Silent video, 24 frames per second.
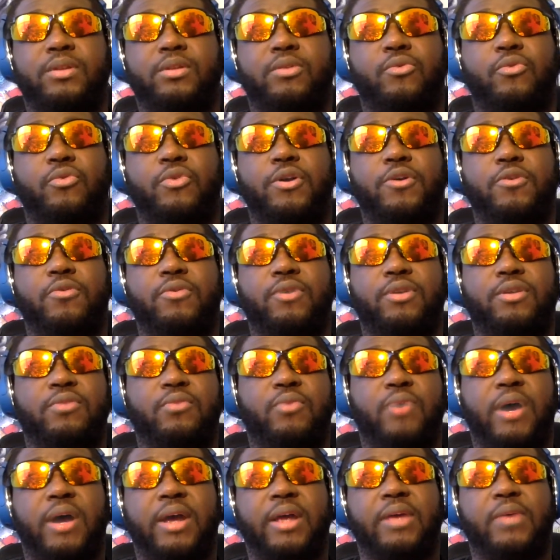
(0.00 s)
The real
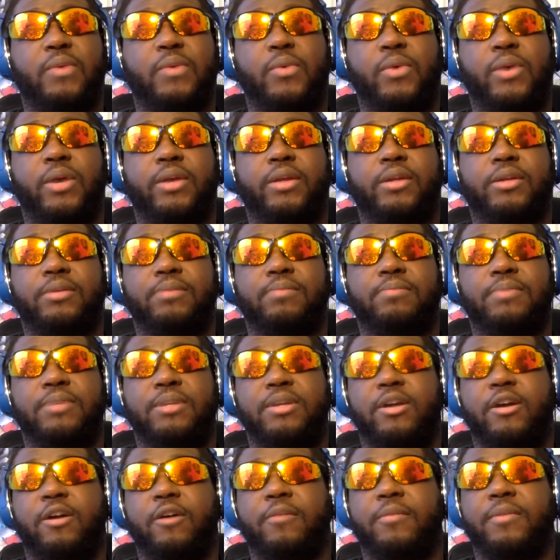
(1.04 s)
reason why he wanted to
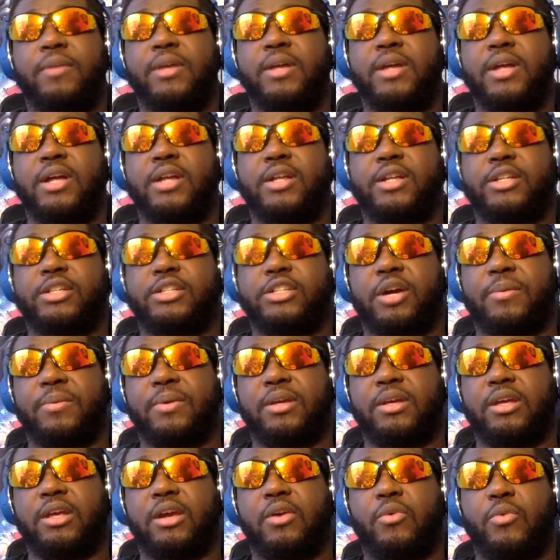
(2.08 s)
become a
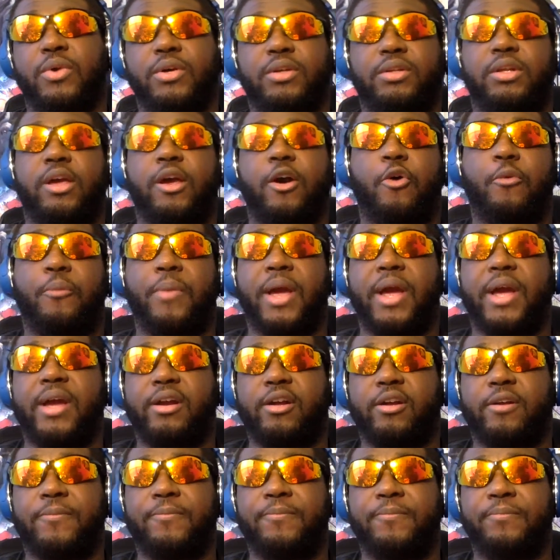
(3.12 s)
Shaman King was to help
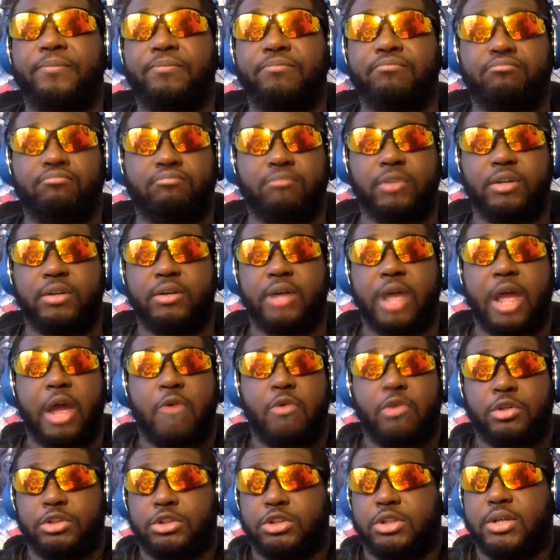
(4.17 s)
Anna, and that
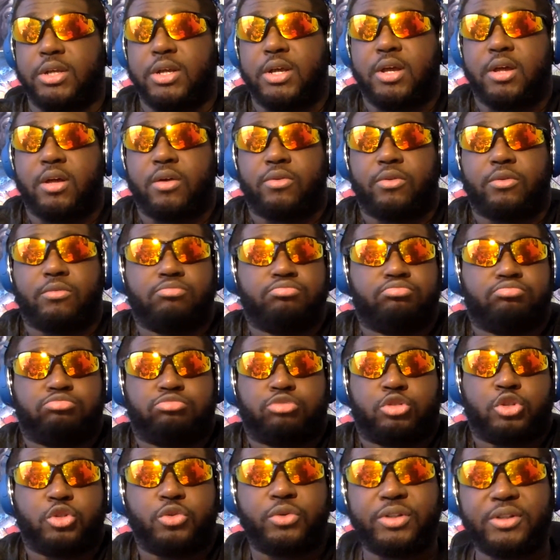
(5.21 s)
was
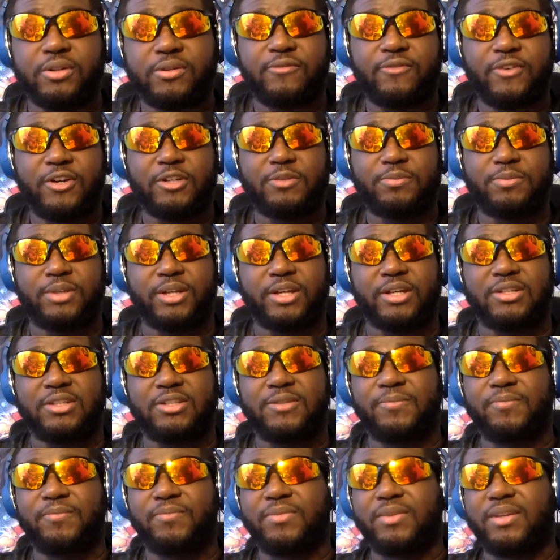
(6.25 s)
true in the first
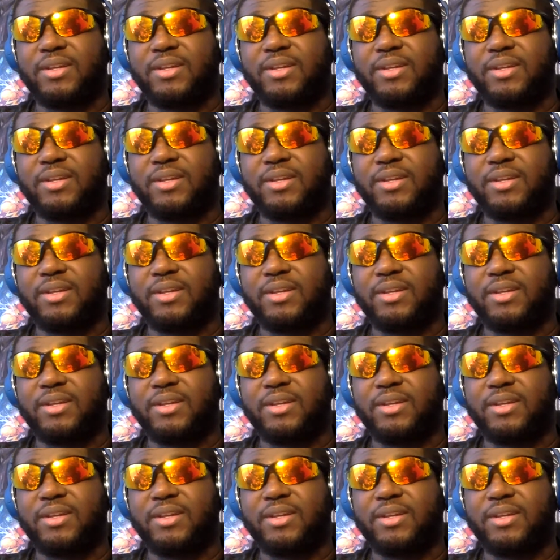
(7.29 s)
place.